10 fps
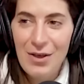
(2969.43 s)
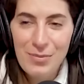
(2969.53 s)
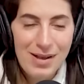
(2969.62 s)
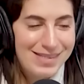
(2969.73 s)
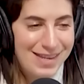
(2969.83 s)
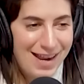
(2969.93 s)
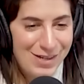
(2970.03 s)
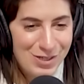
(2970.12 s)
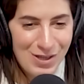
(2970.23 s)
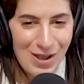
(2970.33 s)
the
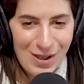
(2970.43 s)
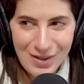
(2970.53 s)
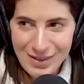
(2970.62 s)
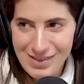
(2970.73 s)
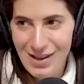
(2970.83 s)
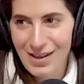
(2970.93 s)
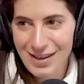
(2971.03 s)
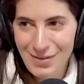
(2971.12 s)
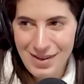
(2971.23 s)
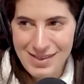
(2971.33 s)
mustache is all it's this all
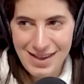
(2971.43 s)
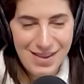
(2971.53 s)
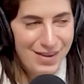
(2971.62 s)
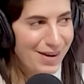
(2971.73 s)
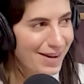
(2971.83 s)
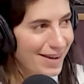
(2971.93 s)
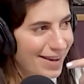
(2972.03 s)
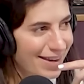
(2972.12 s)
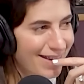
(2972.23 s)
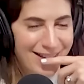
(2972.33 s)
coming it. together.
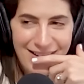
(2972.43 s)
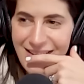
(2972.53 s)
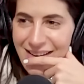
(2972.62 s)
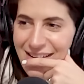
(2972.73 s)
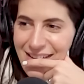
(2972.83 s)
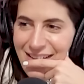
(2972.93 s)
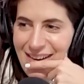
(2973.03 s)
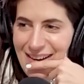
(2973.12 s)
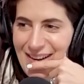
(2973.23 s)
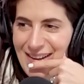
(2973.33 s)
I
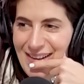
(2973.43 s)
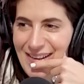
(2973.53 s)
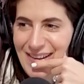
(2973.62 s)
pee